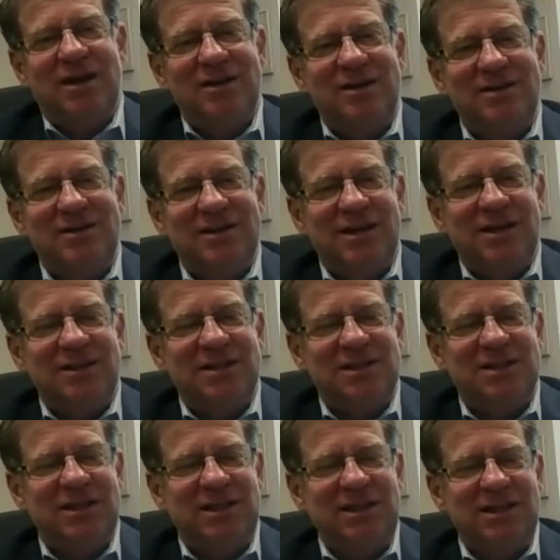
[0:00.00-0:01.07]
and uh, and
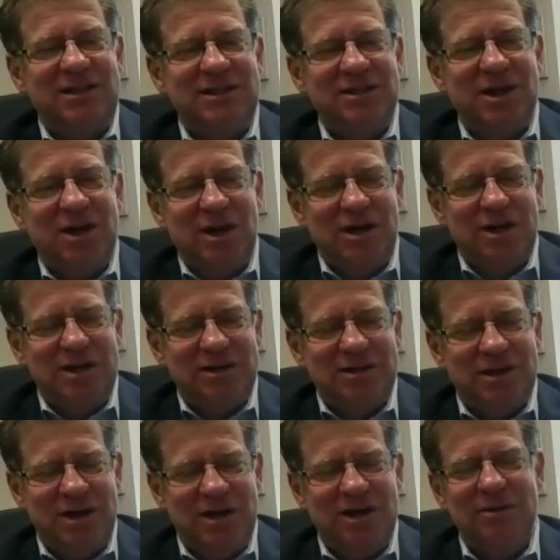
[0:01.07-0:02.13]
staid and, cal-
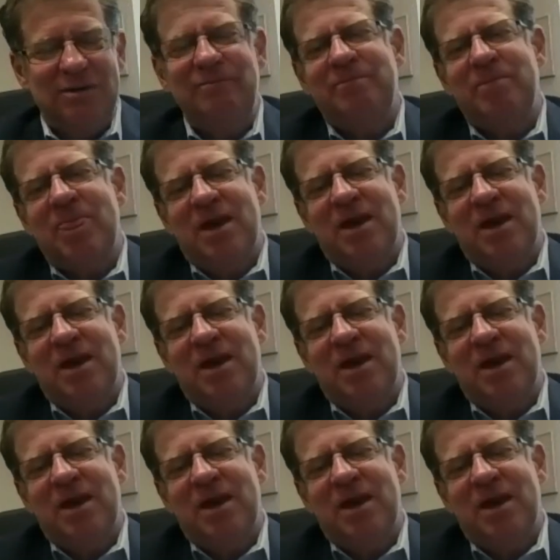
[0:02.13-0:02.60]
and calm,